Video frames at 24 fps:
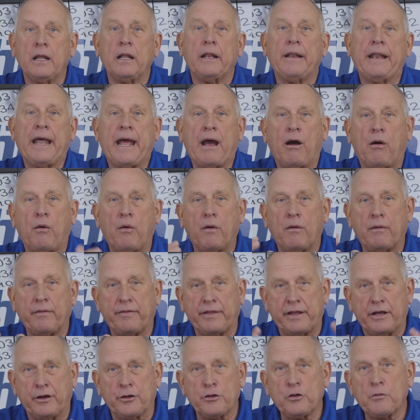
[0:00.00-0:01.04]
Now,
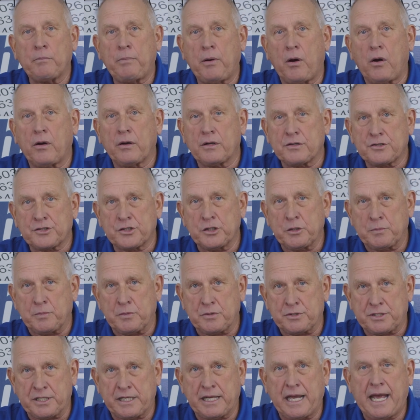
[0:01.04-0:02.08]
the other part of
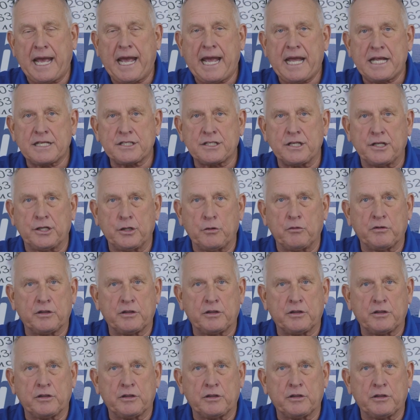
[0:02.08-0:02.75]
Super Z has to do